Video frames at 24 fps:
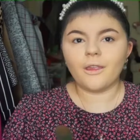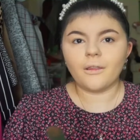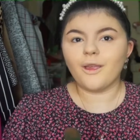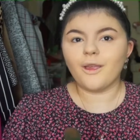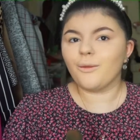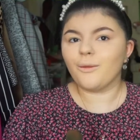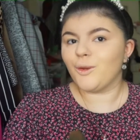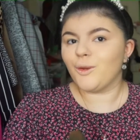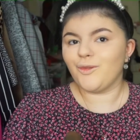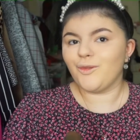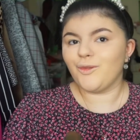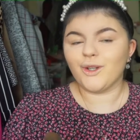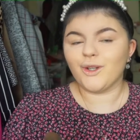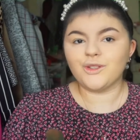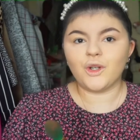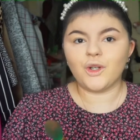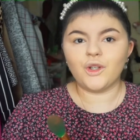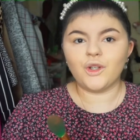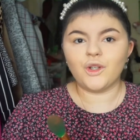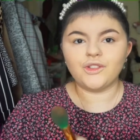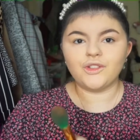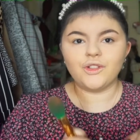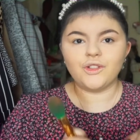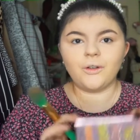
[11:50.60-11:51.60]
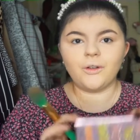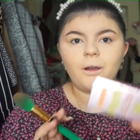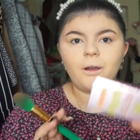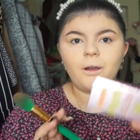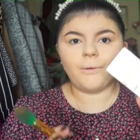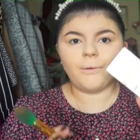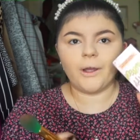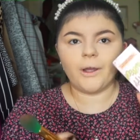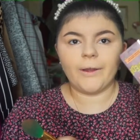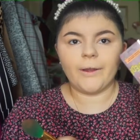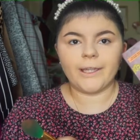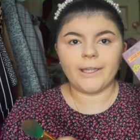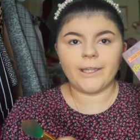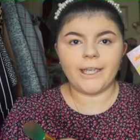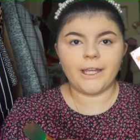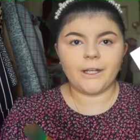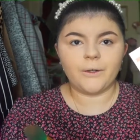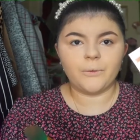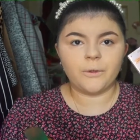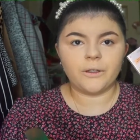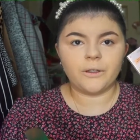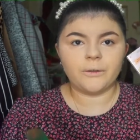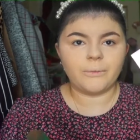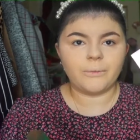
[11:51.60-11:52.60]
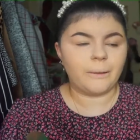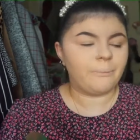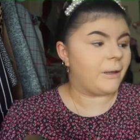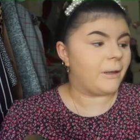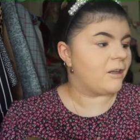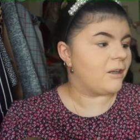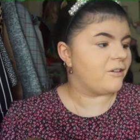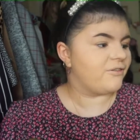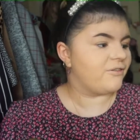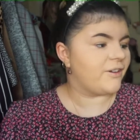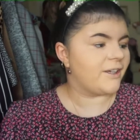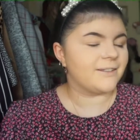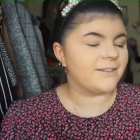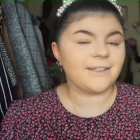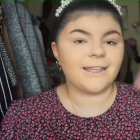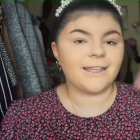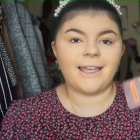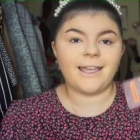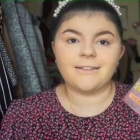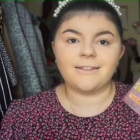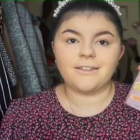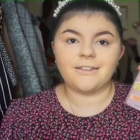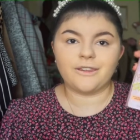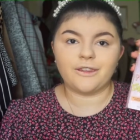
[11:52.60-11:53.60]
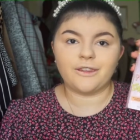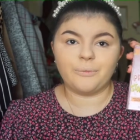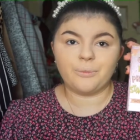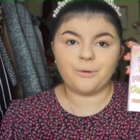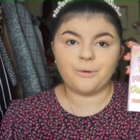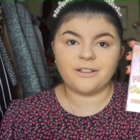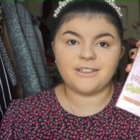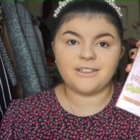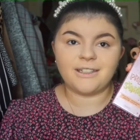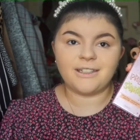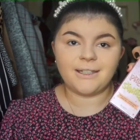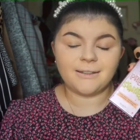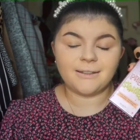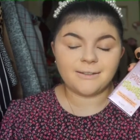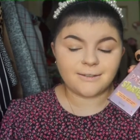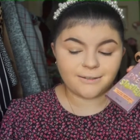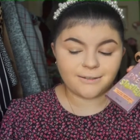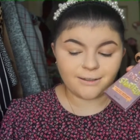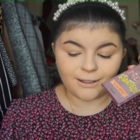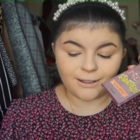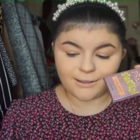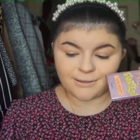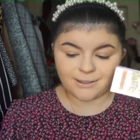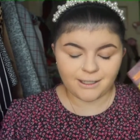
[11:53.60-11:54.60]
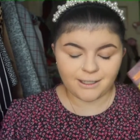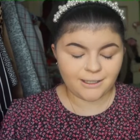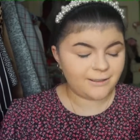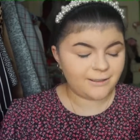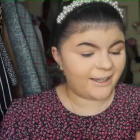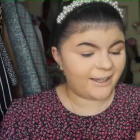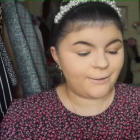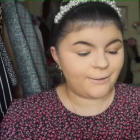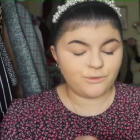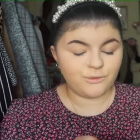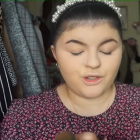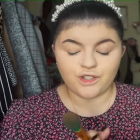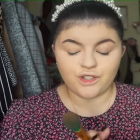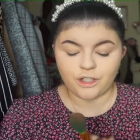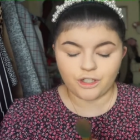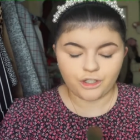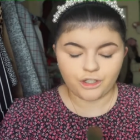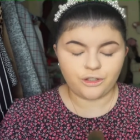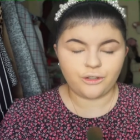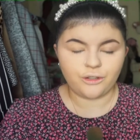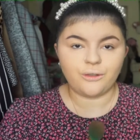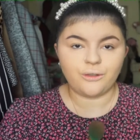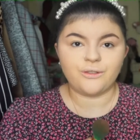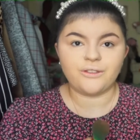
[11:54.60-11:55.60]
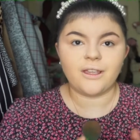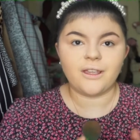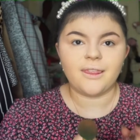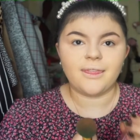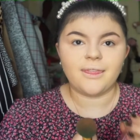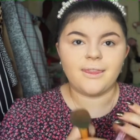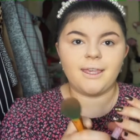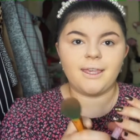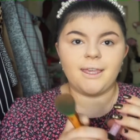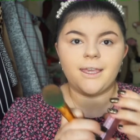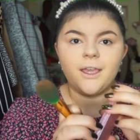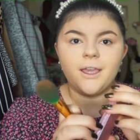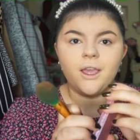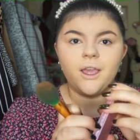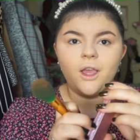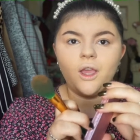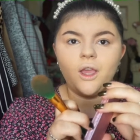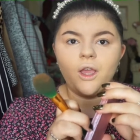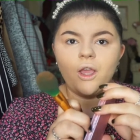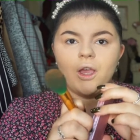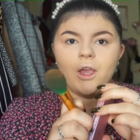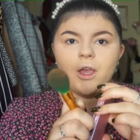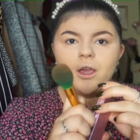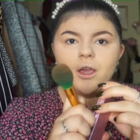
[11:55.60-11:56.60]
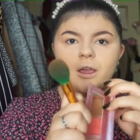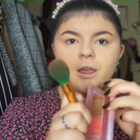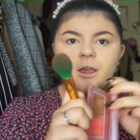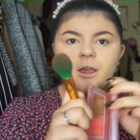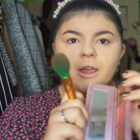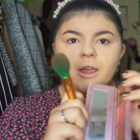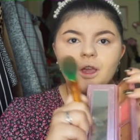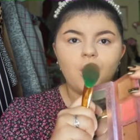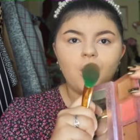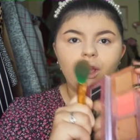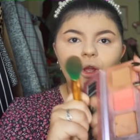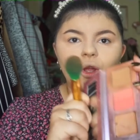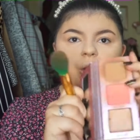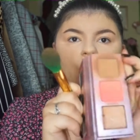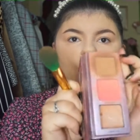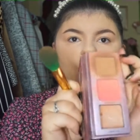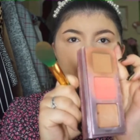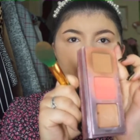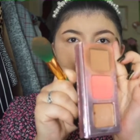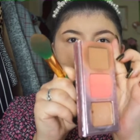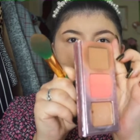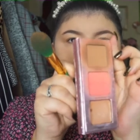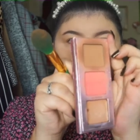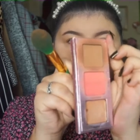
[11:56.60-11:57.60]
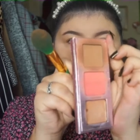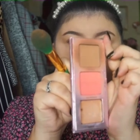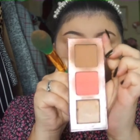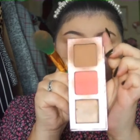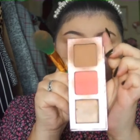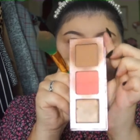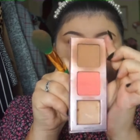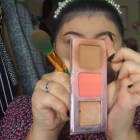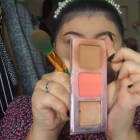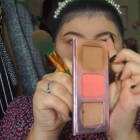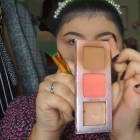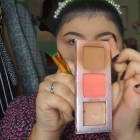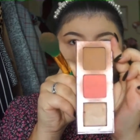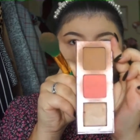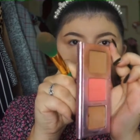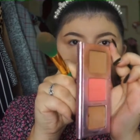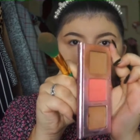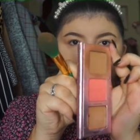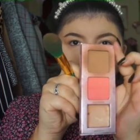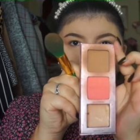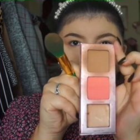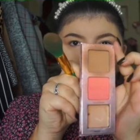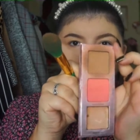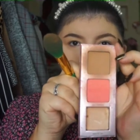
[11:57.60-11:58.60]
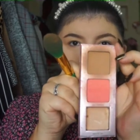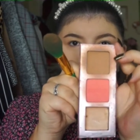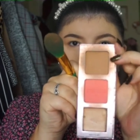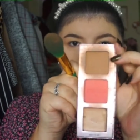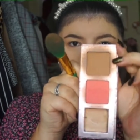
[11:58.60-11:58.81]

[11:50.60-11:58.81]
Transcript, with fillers: Moving on to contour, I'm going in with my Benefit Get the Pretty Started, and I'm just going to use the Hula shade for my contour.